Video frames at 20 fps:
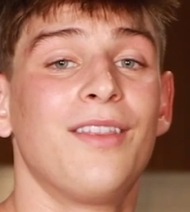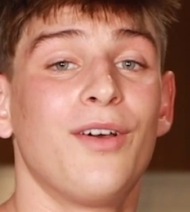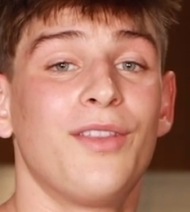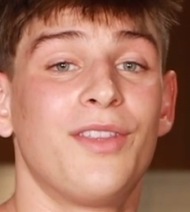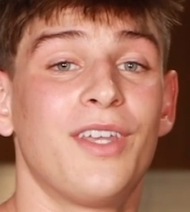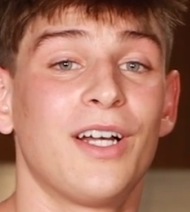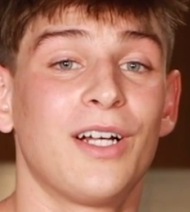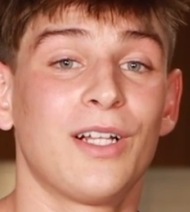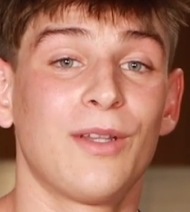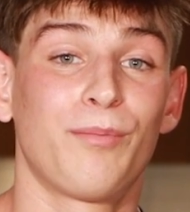
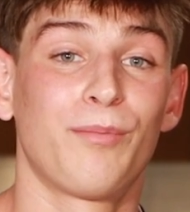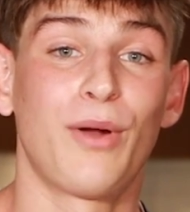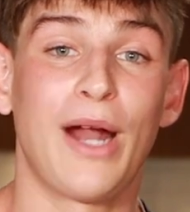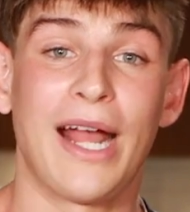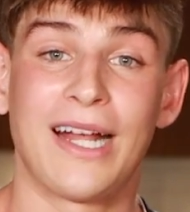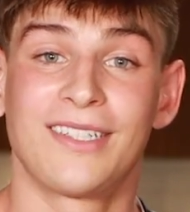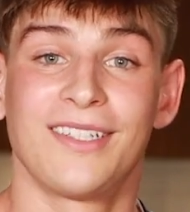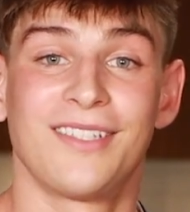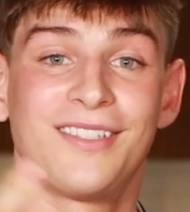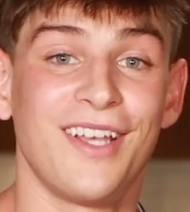they're
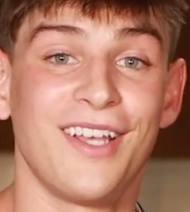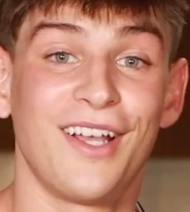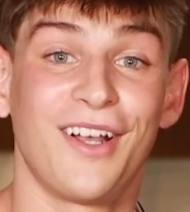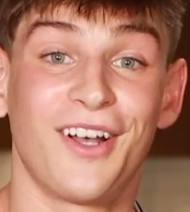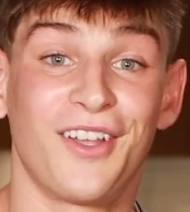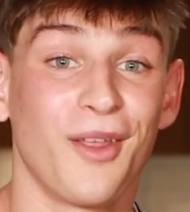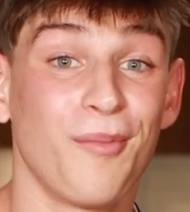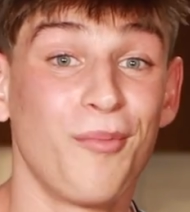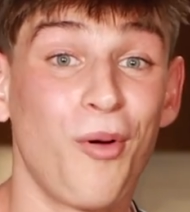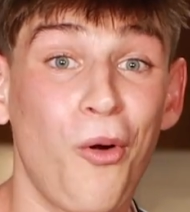practicing
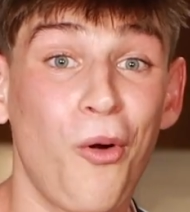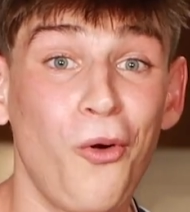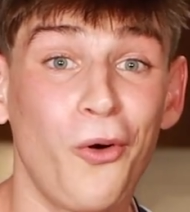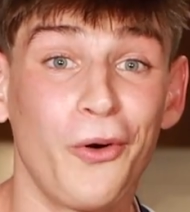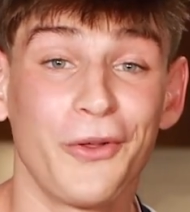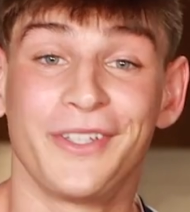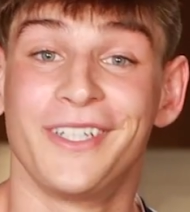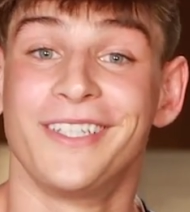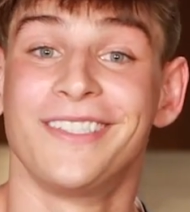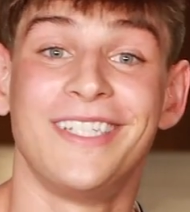on the
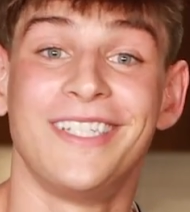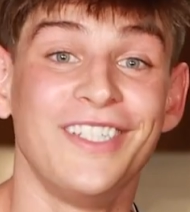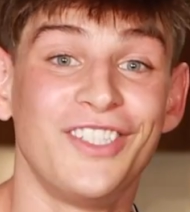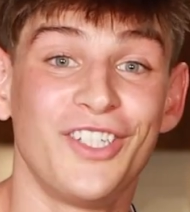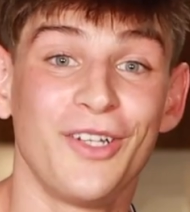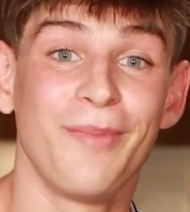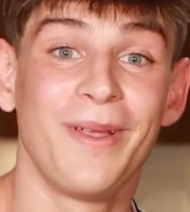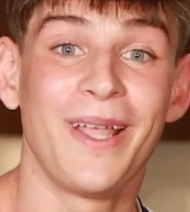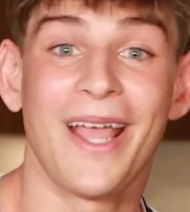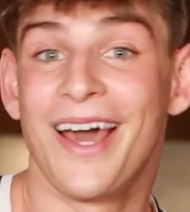pole and they're
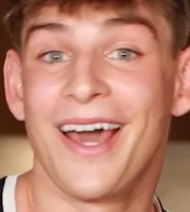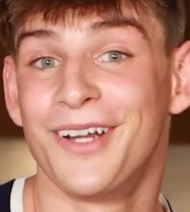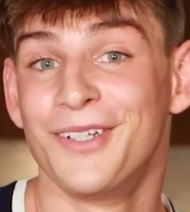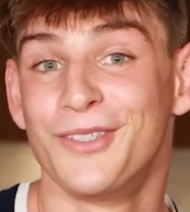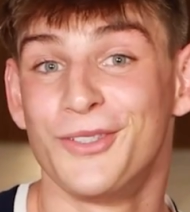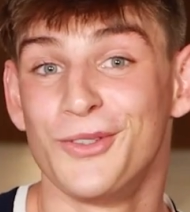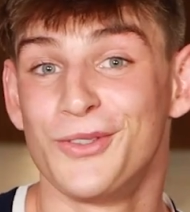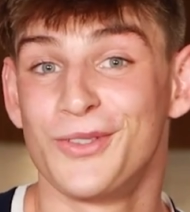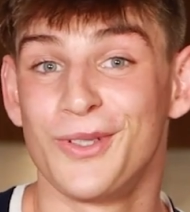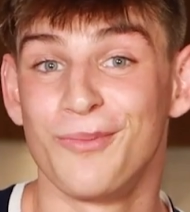teaching me how to
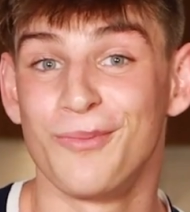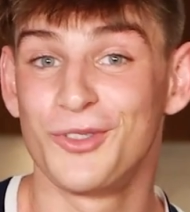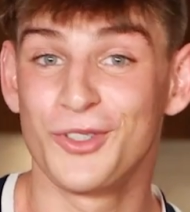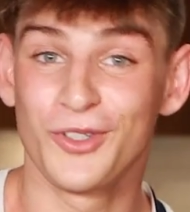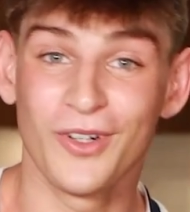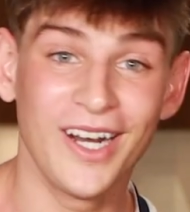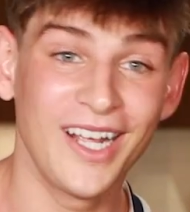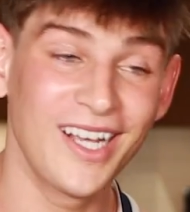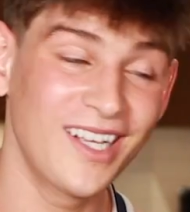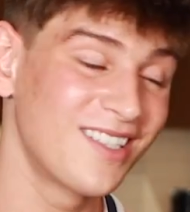do some
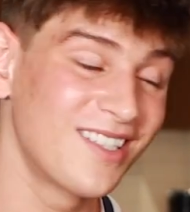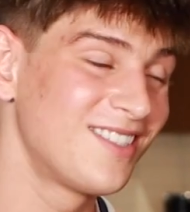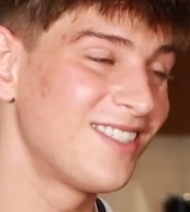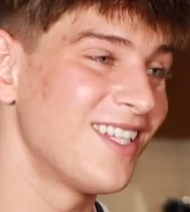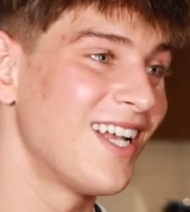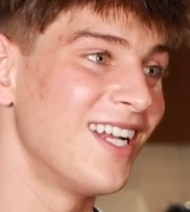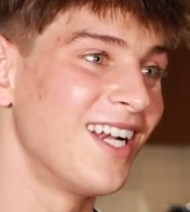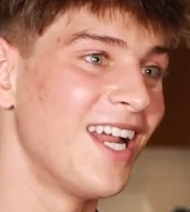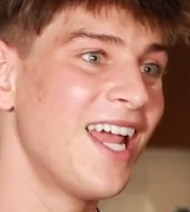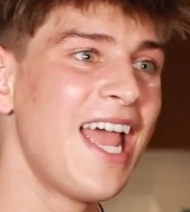tricks,
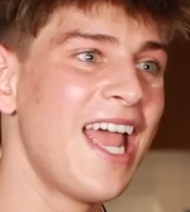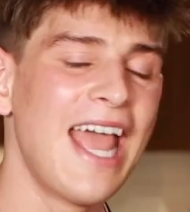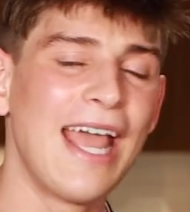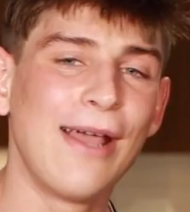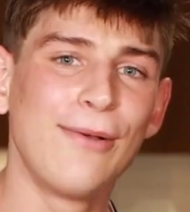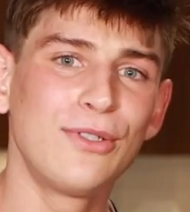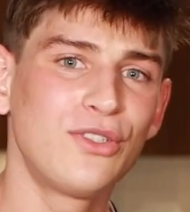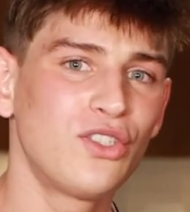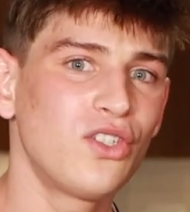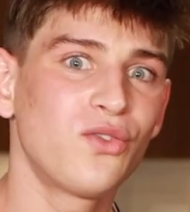and
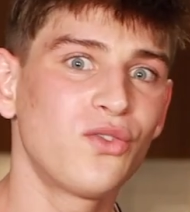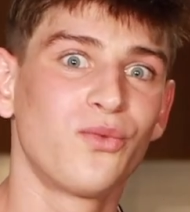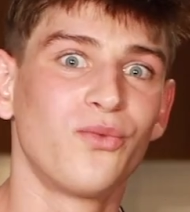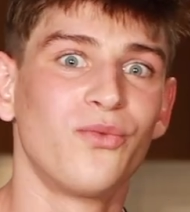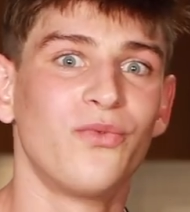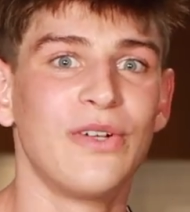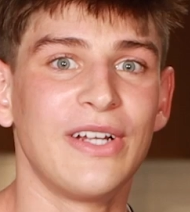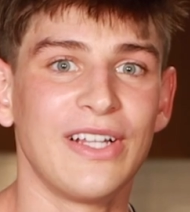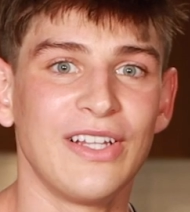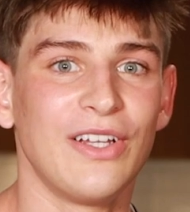it was
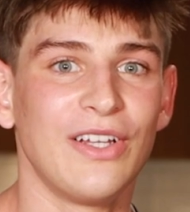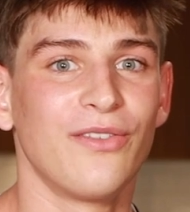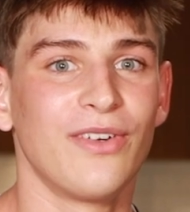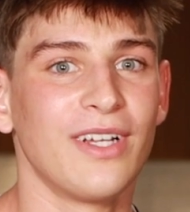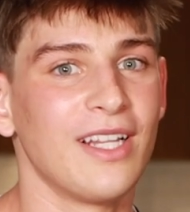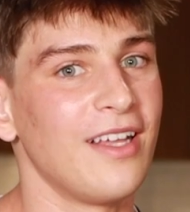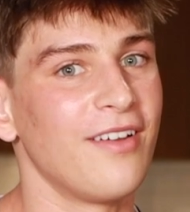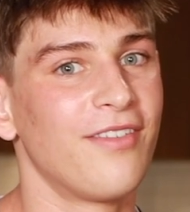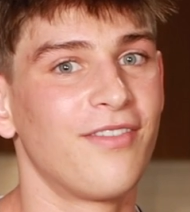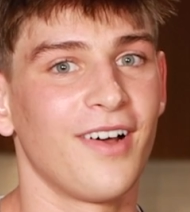just really,
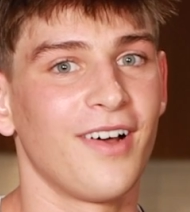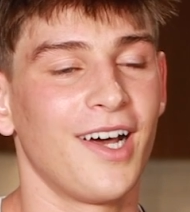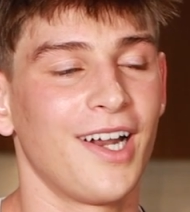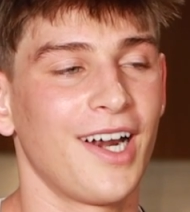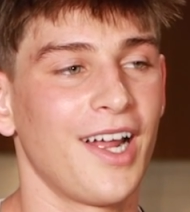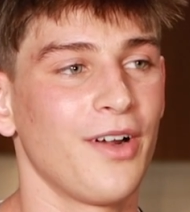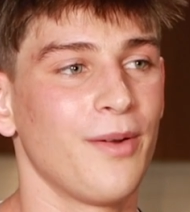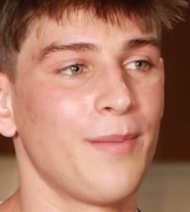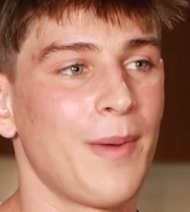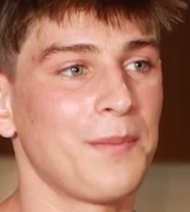really fun.
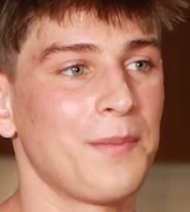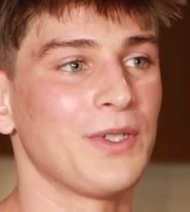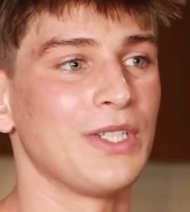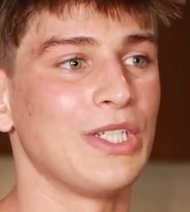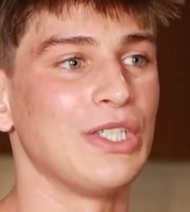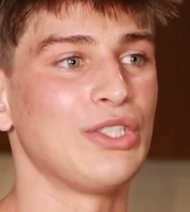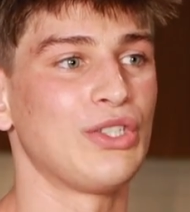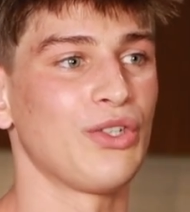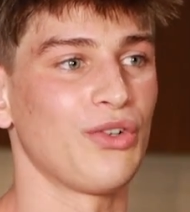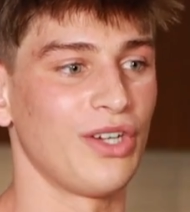I remember
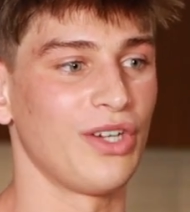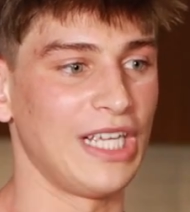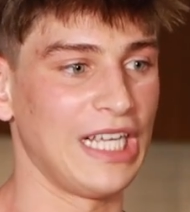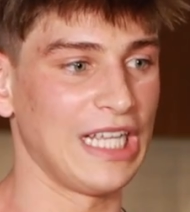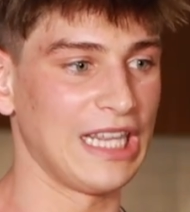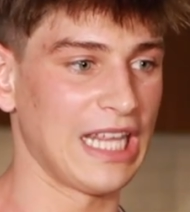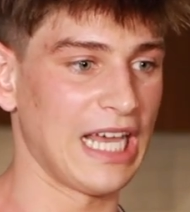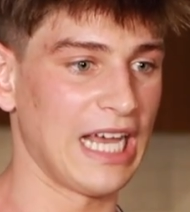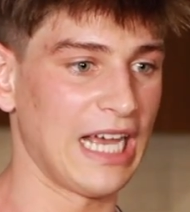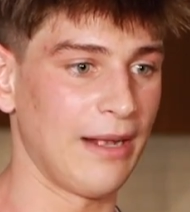
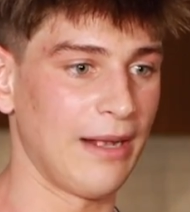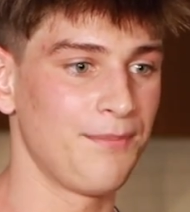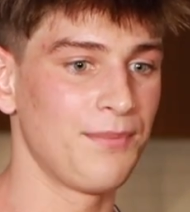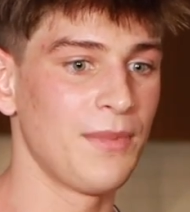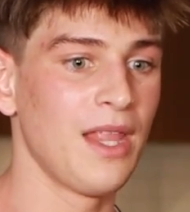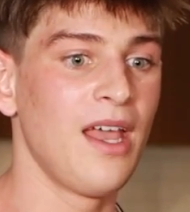enjoying that.